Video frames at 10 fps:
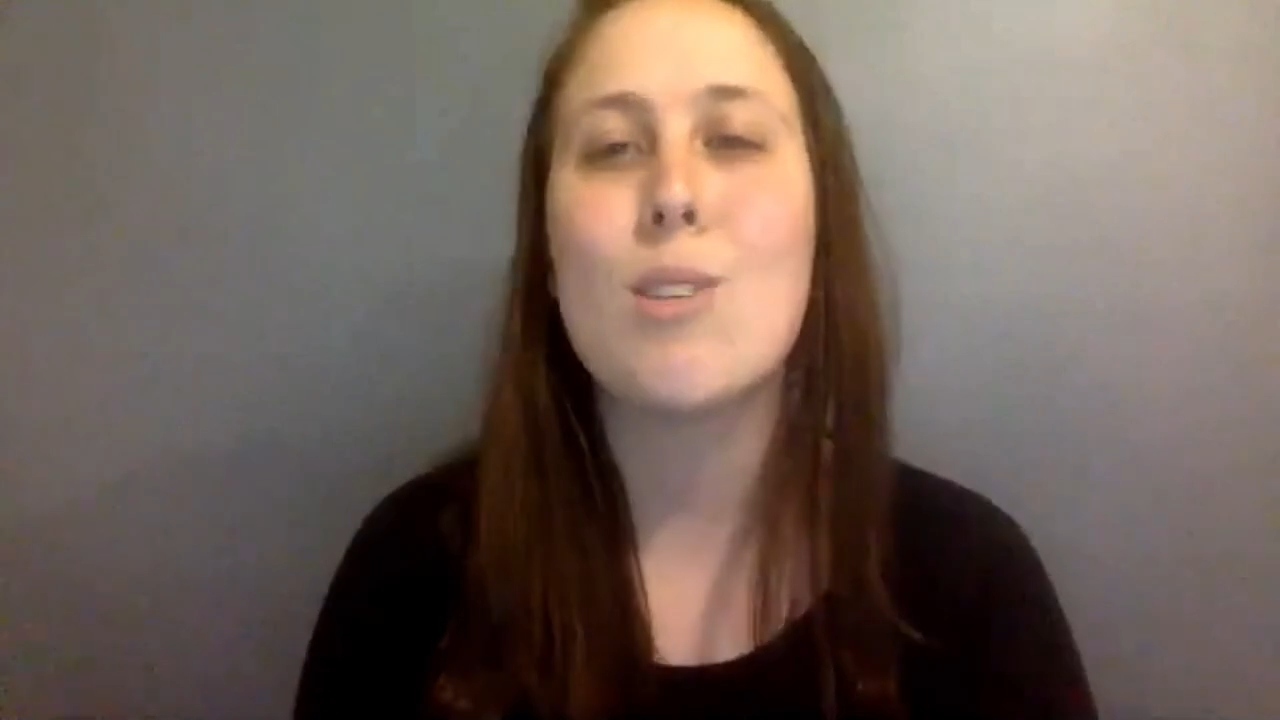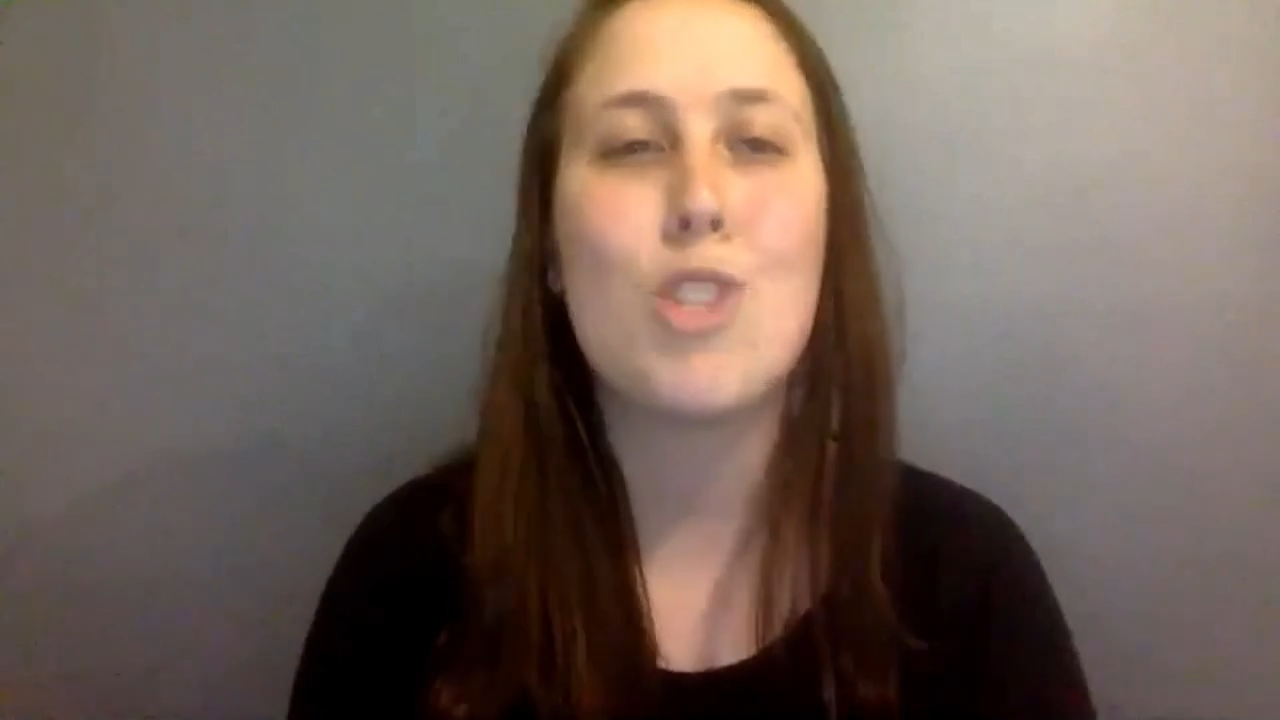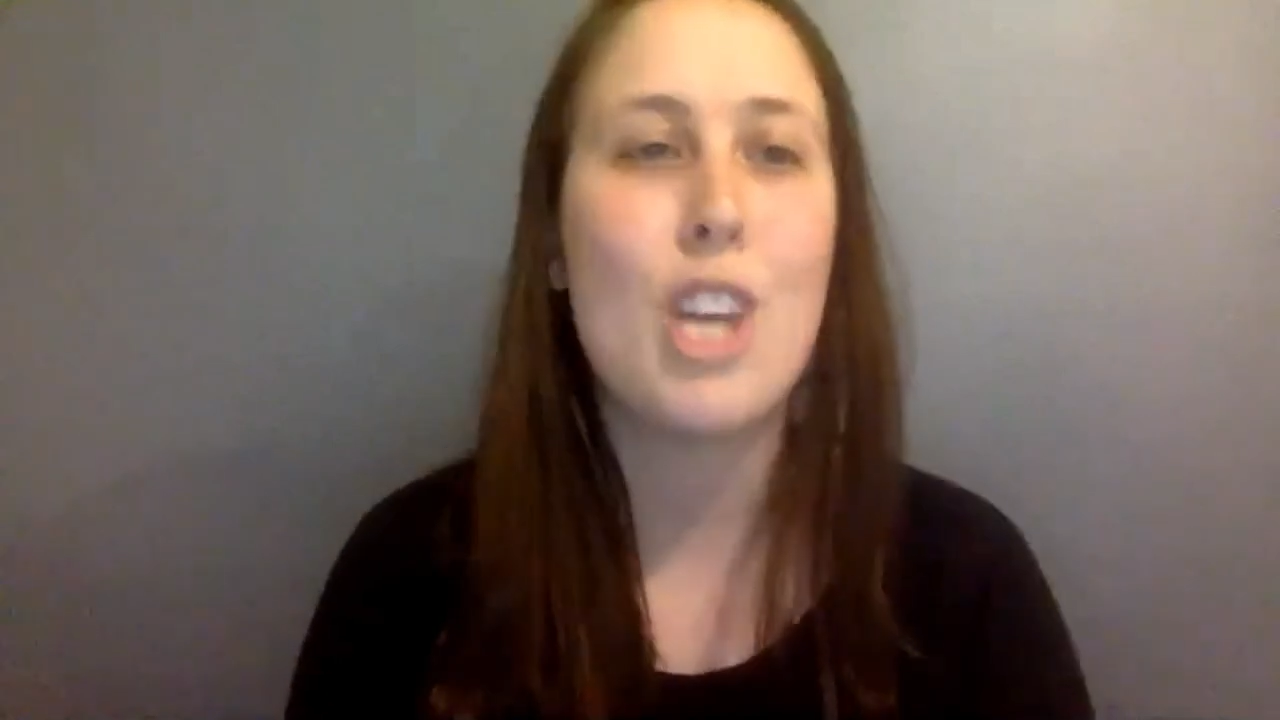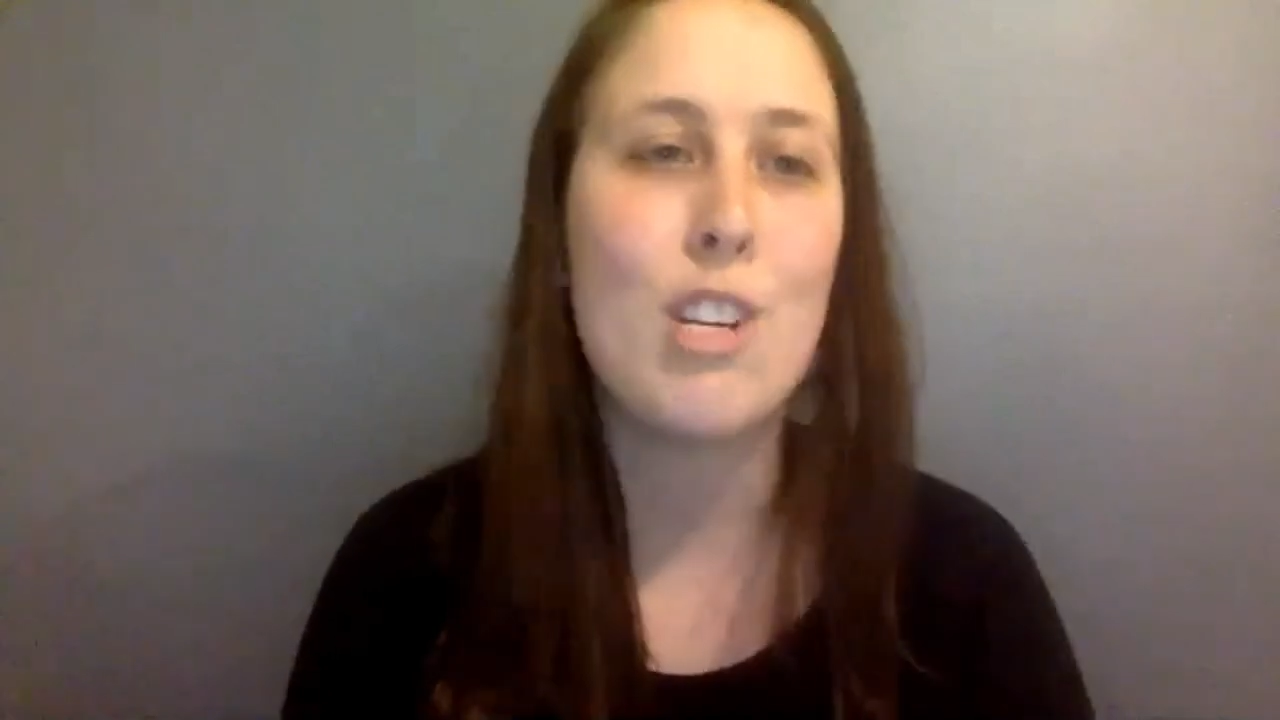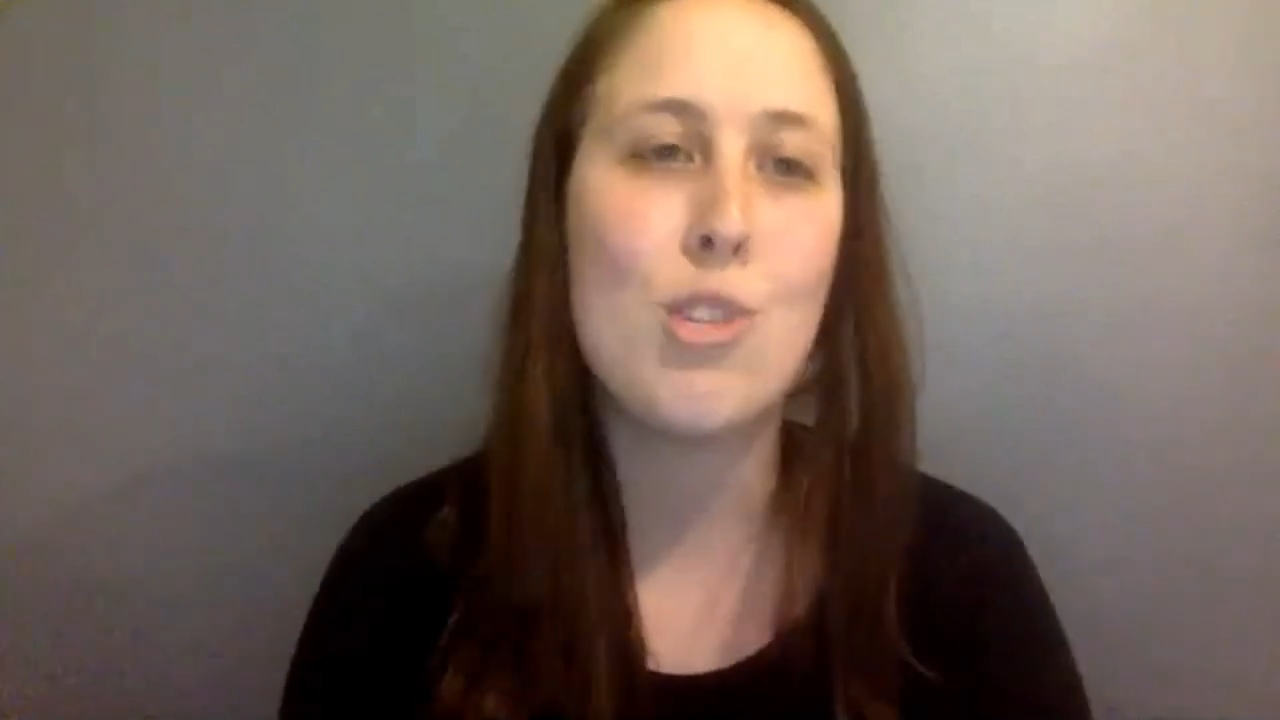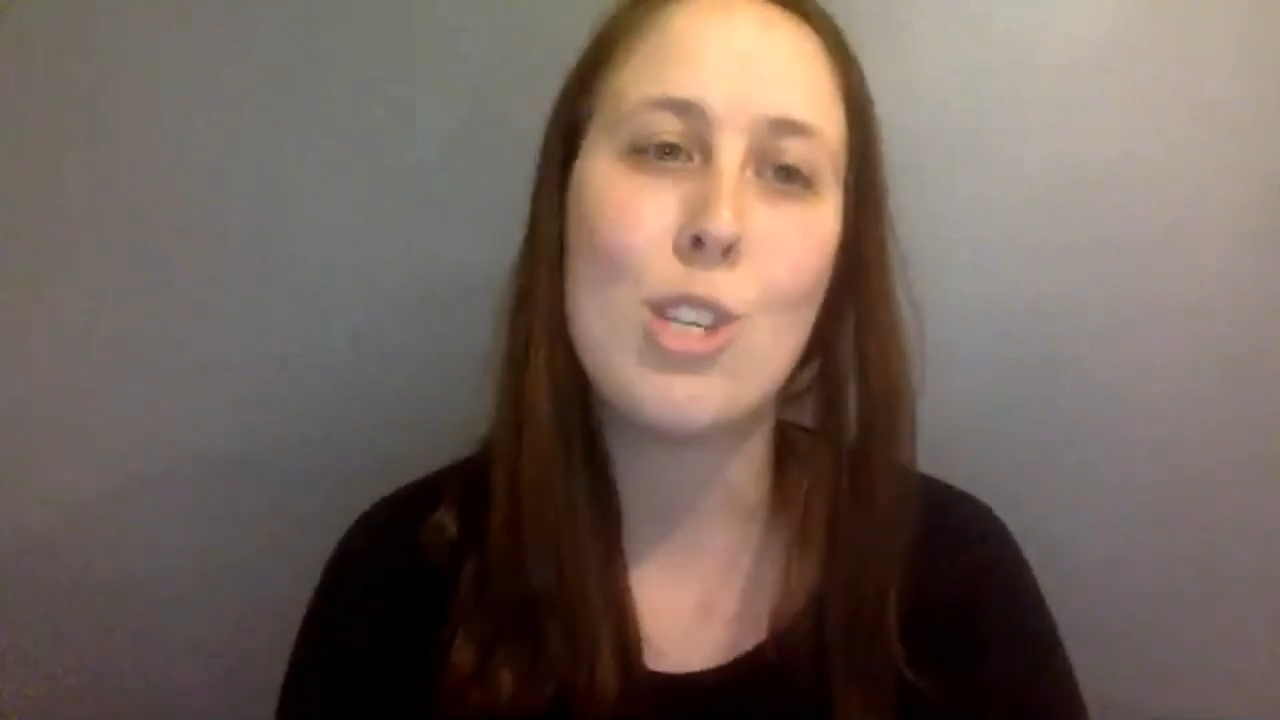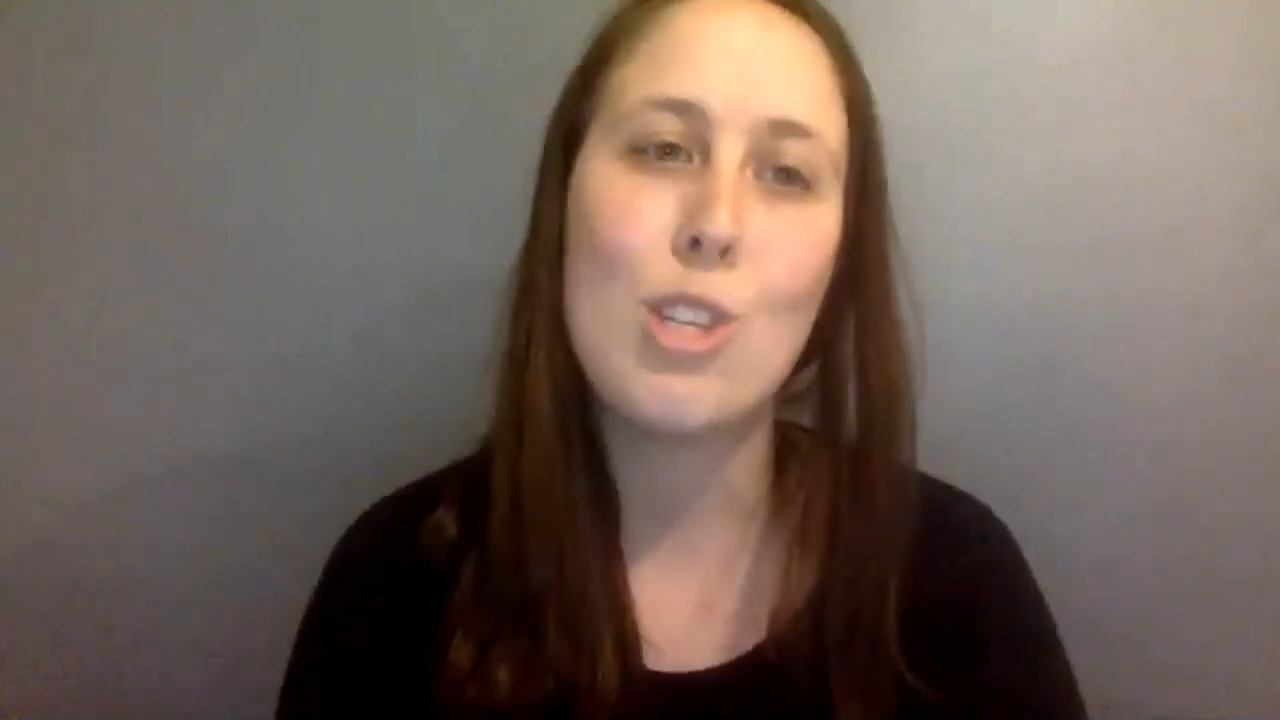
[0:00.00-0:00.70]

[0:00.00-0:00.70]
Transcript: share to the